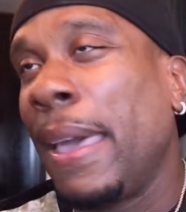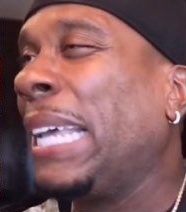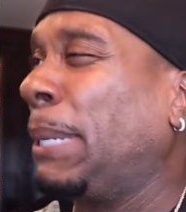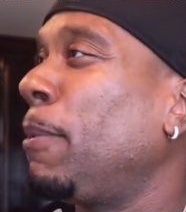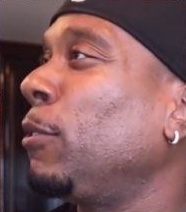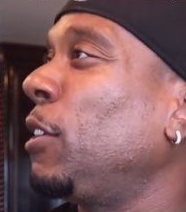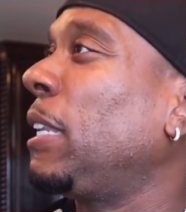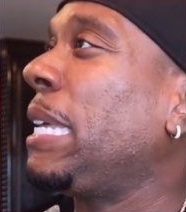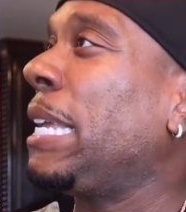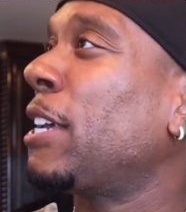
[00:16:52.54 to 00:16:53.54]
He's supposed to
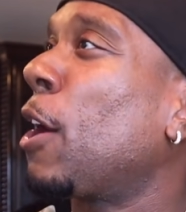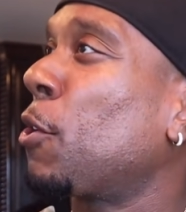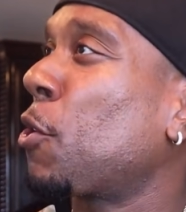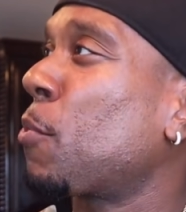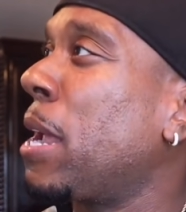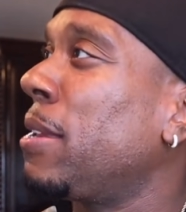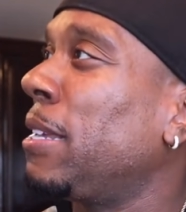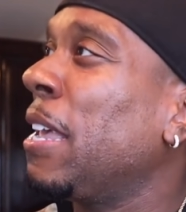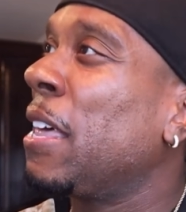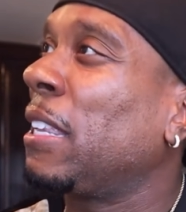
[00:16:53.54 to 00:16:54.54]
lead y'all to
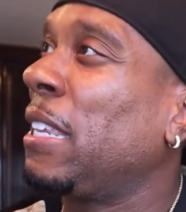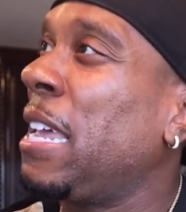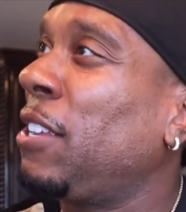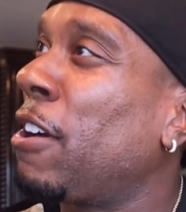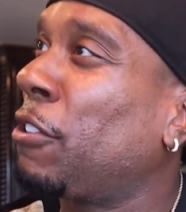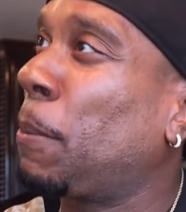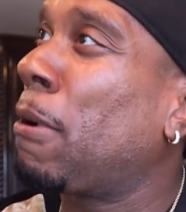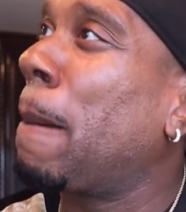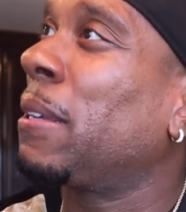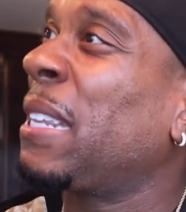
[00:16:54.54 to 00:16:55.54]
greatness, lead y'all to the
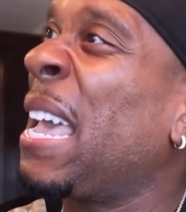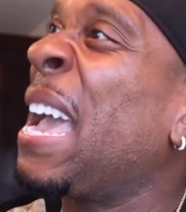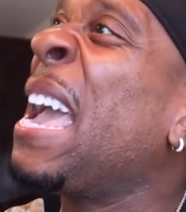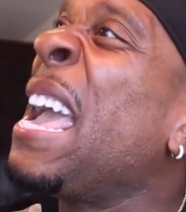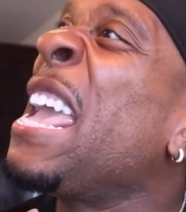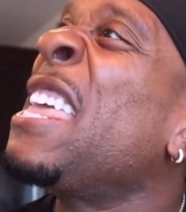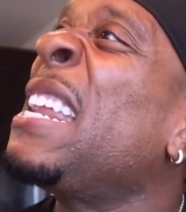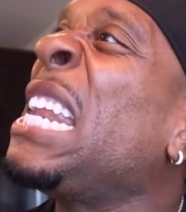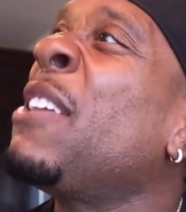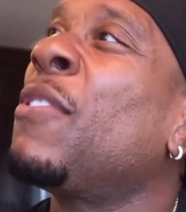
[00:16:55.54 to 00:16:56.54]
promised land. He
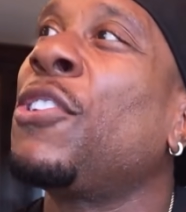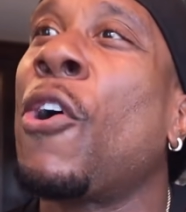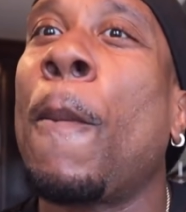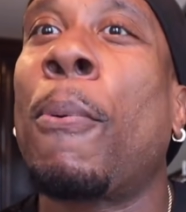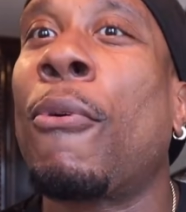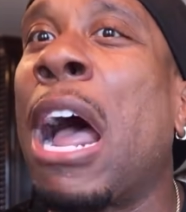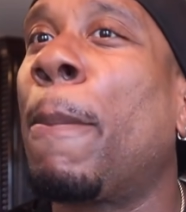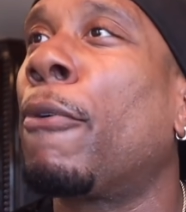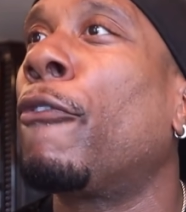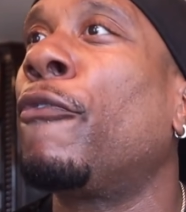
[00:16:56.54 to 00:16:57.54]
didn't even know
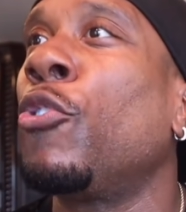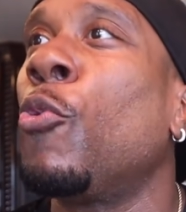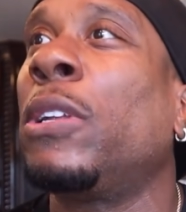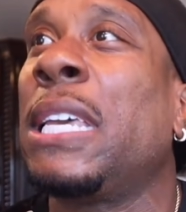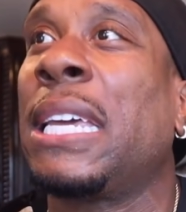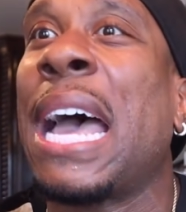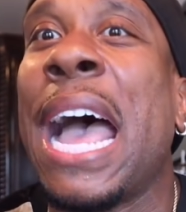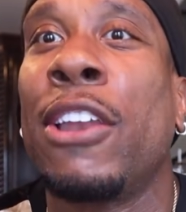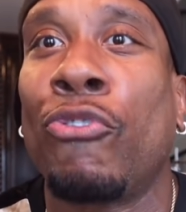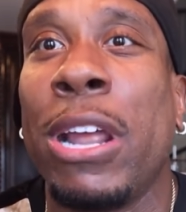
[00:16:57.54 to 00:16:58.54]
proper fueling and
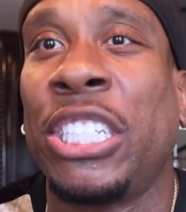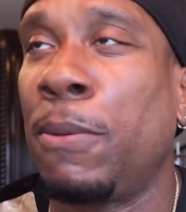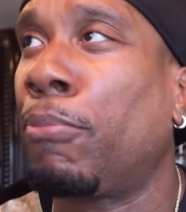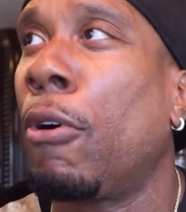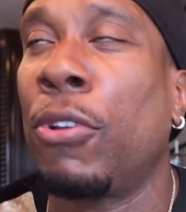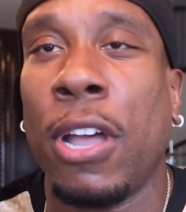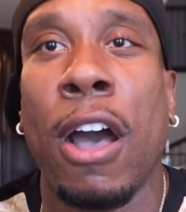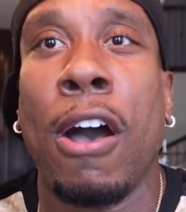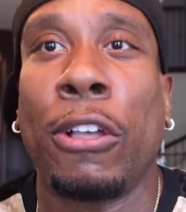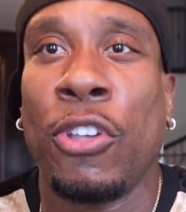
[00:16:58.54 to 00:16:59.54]
hydration
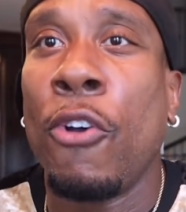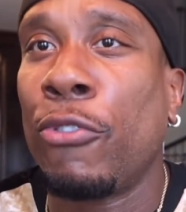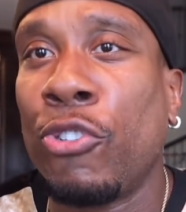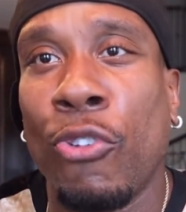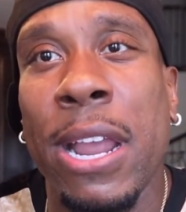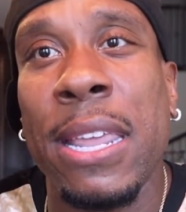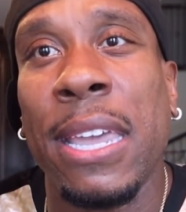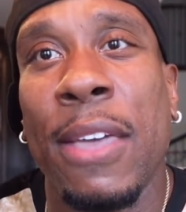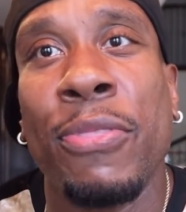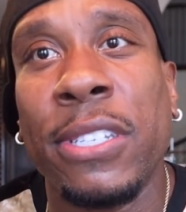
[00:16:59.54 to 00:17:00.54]
protocols for
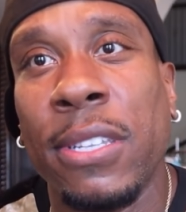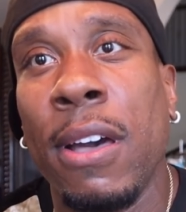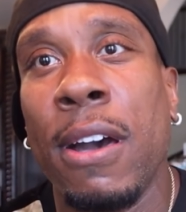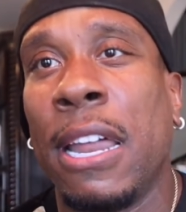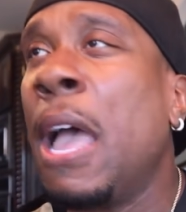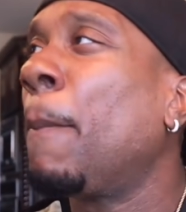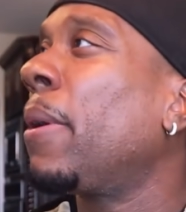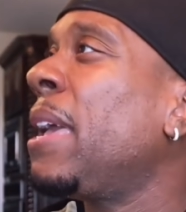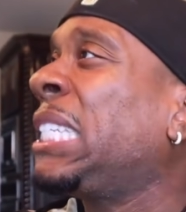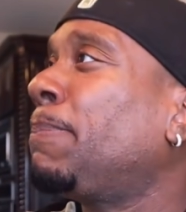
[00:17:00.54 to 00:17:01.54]
training in the sun,
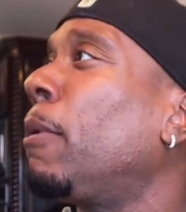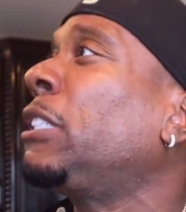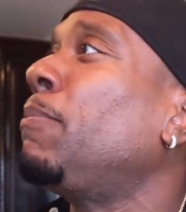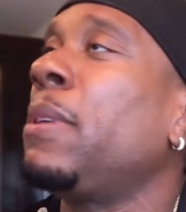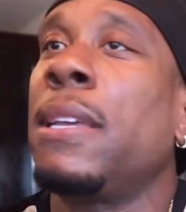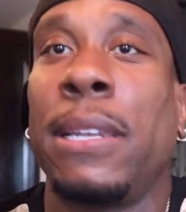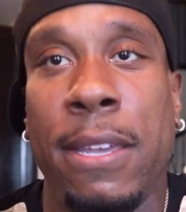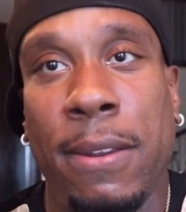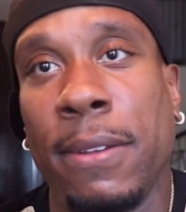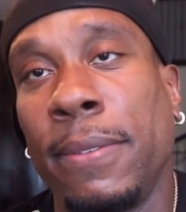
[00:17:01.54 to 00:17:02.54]
but he's supposed to be a
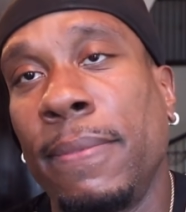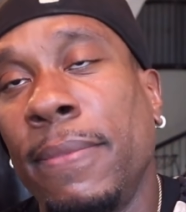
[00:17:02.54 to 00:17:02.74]
leader.